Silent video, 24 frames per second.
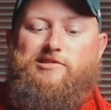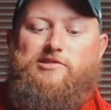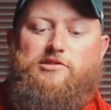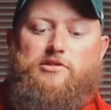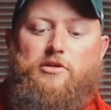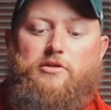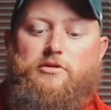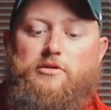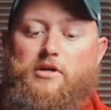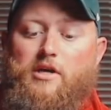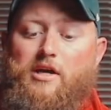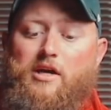
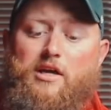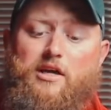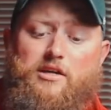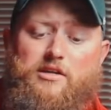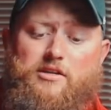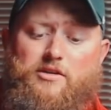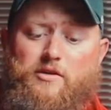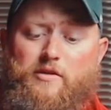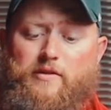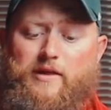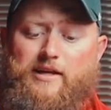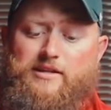So,
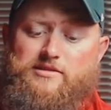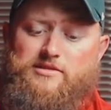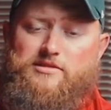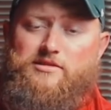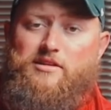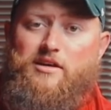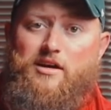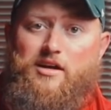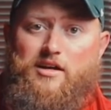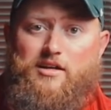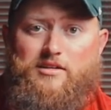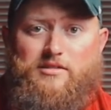you know, that's
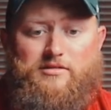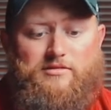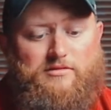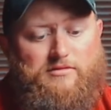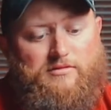not,